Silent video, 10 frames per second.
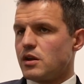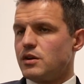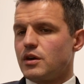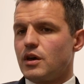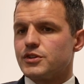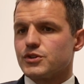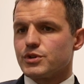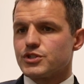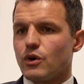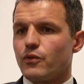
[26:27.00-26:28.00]
And as a
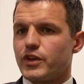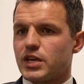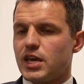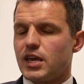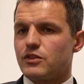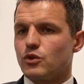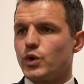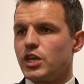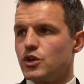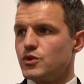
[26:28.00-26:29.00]
result, the kit that
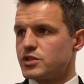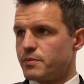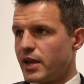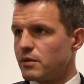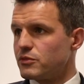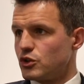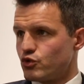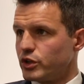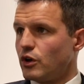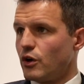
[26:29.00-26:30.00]
we use to make the
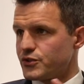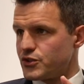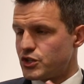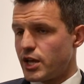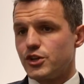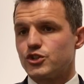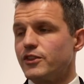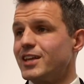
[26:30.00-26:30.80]
drill holes has changed,